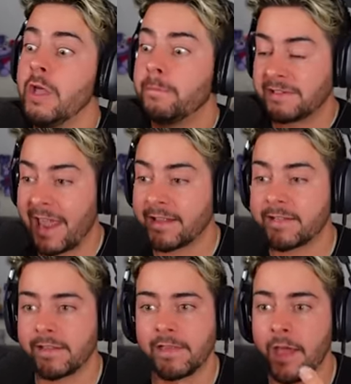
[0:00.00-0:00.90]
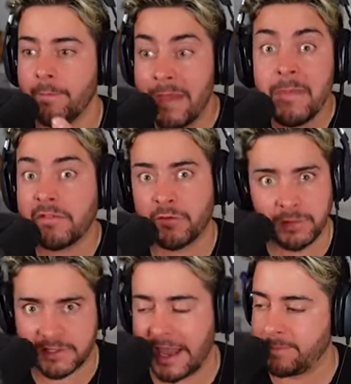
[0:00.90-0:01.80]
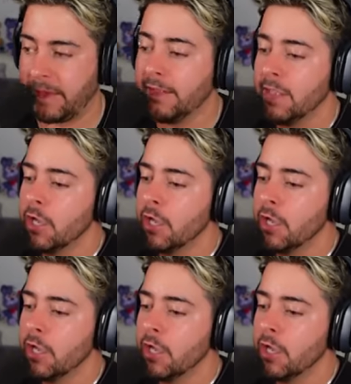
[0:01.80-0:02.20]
protect the Mimic from escaping.